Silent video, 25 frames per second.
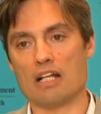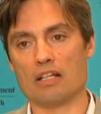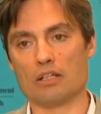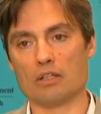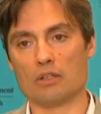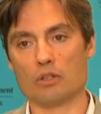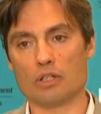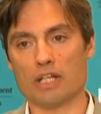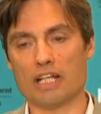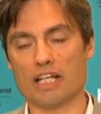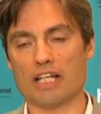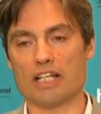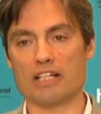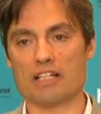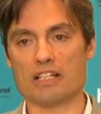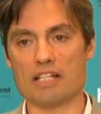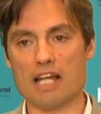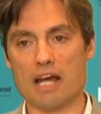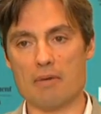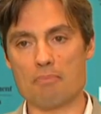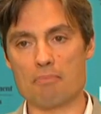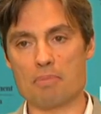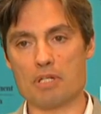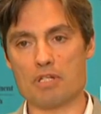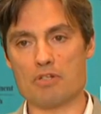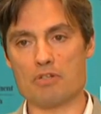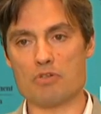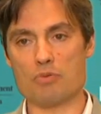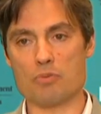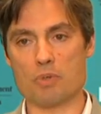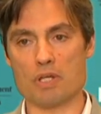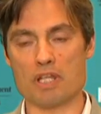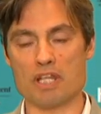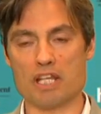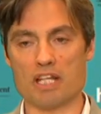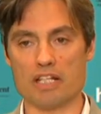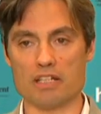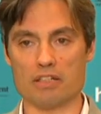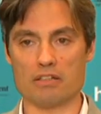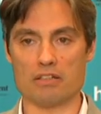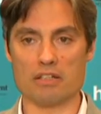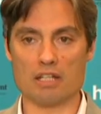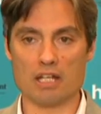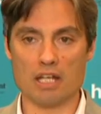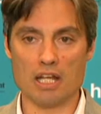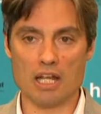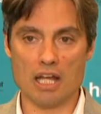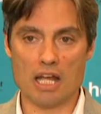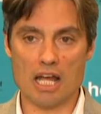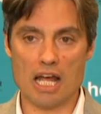looking at numbers within
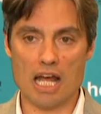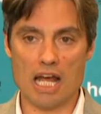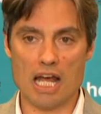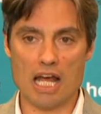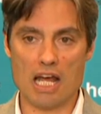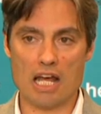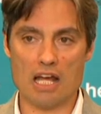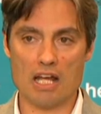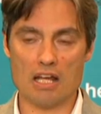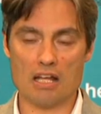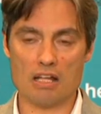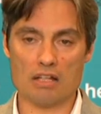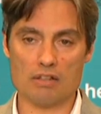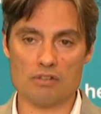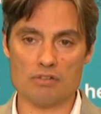uh,